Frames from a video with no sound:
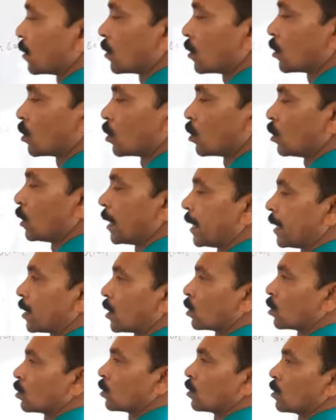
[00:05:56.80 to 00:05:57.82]
2 into,
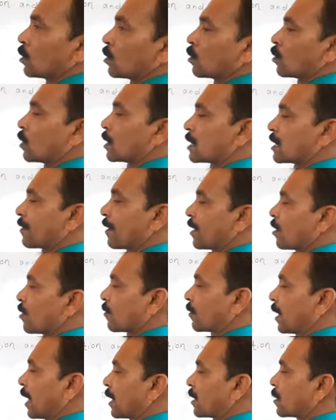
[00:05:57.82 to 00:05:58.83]
what is the value
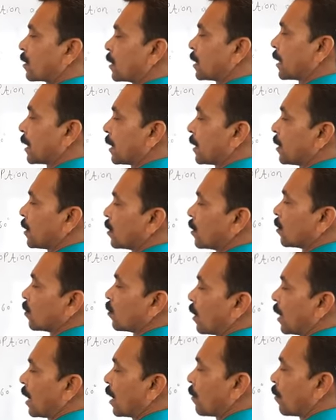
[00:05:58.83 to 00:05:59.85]
of tan 30?
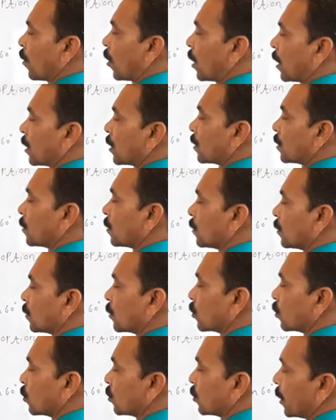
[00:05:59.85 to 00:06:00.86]
1 upon
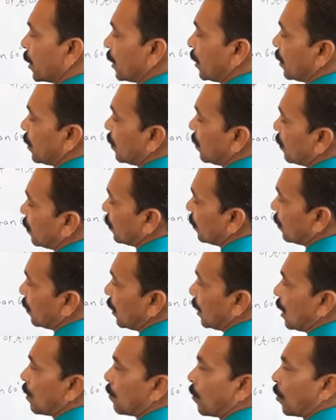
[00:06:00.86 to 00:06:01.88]
root 3
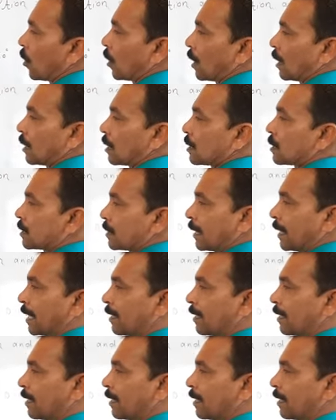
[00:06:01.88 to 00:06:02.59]
upon. Straight